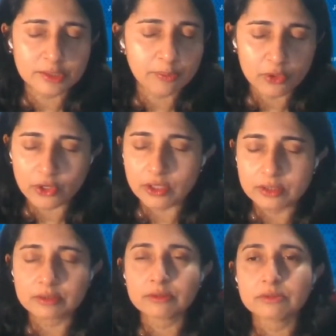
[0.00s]
support
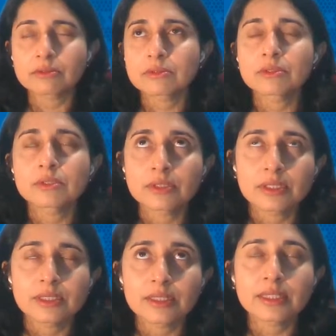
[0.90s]
on
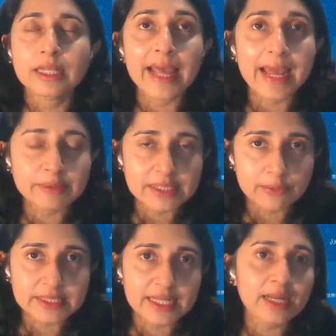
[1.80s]
the labs that
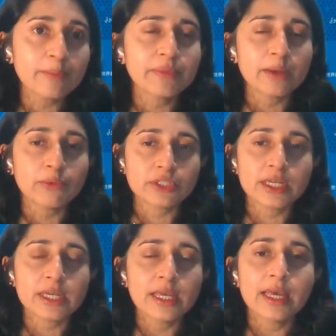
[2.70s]
were set up that would
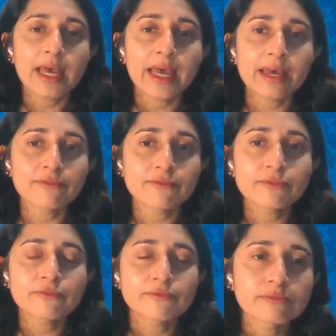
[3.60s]
have
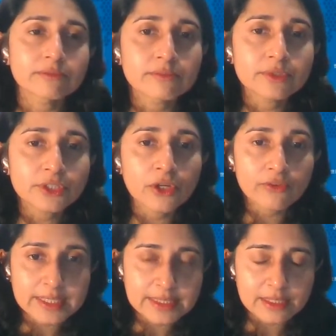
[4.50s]

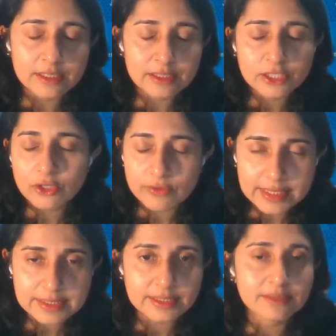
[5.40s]

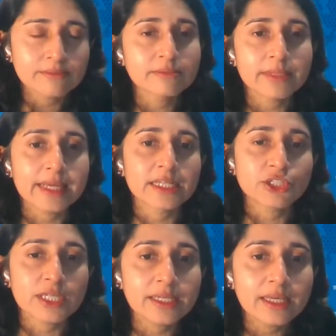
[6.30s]
solarized
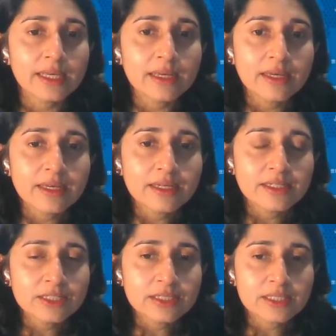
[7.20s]
energy.
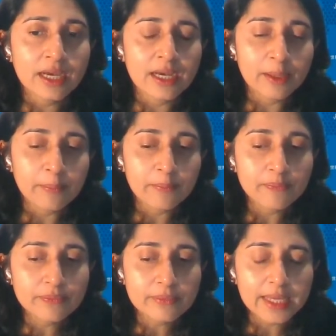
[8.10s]

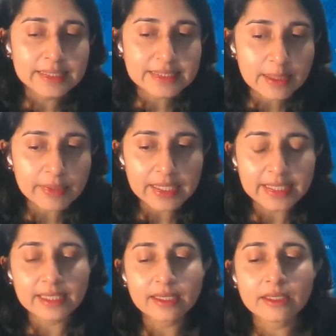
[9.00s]
And
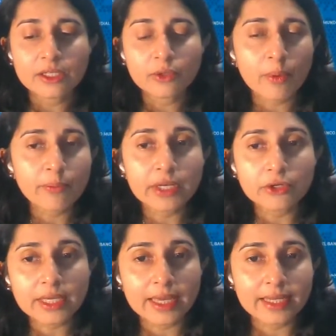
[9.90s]
similarly, when we
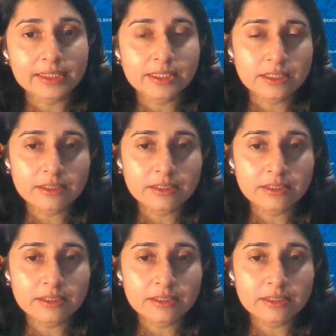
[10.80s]
look at